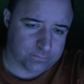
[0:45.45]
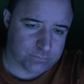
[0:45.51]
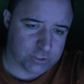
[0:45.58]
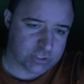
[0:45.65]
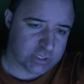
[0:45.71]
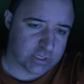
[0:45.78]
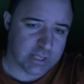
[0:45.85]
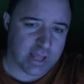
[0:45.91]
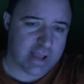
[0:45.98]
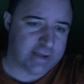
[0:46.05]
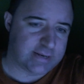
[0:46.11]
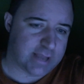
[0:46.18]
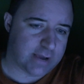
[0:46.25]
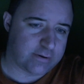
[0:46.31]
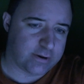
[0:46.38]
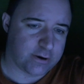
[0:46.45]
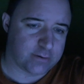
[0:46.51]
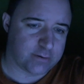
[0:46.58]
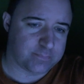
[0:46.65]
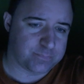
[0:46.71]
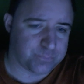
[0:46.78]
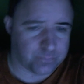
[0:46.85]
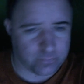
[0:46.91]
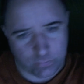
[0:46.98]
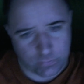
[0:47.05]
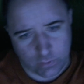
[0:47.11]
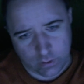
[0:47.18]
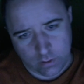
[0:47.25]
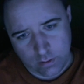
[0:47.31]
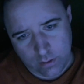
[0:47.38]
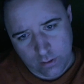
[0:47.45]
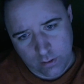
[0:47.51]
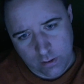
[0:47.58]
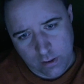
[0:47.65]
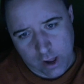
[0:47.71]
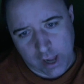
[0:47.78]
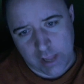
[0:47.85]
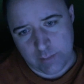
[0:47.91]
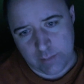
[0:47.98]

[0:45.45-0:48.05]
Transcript: There's a line down here. I